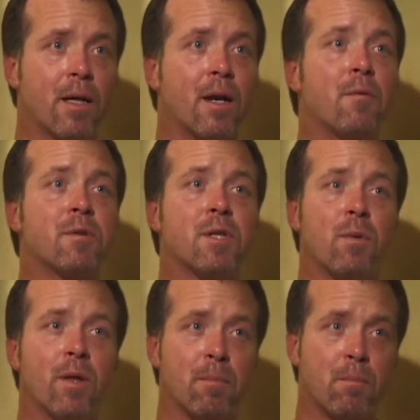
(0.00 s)
and I was the
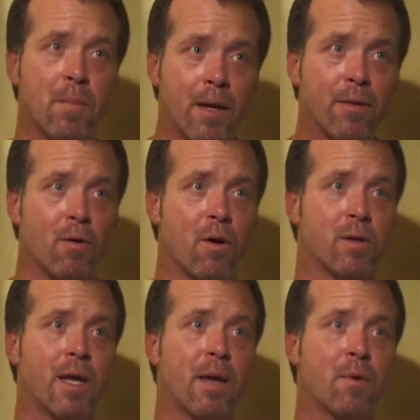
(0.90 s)
one that made the
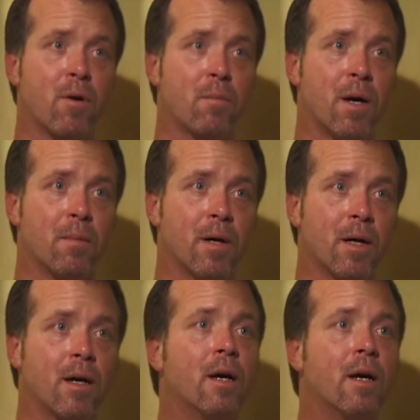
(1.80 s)
Halt tape go public.